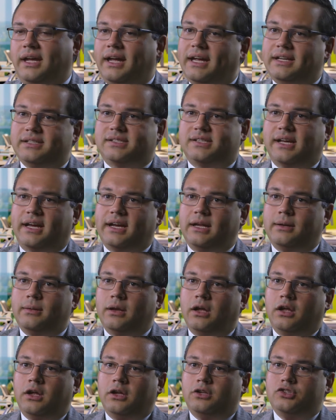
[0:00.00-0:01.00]
And second,
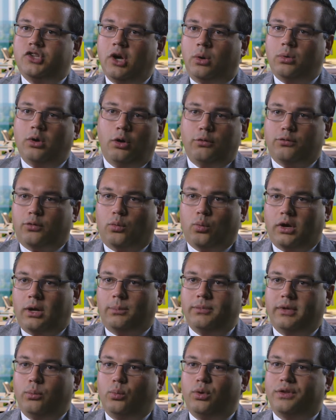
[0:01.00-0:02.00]
don't
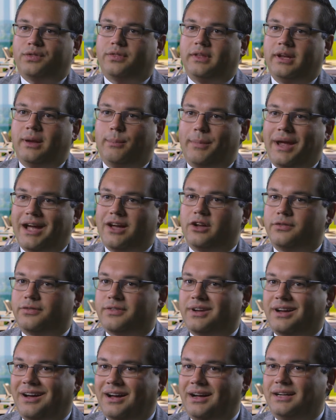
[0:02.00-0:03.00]
overwhelm them with the amount
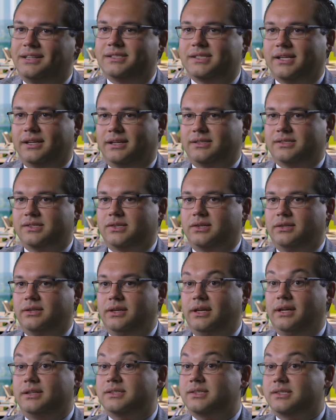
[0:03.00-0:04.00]
of content
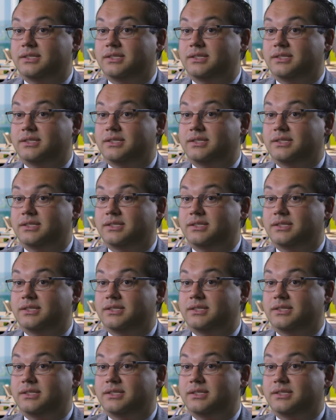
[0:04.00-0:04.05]
in a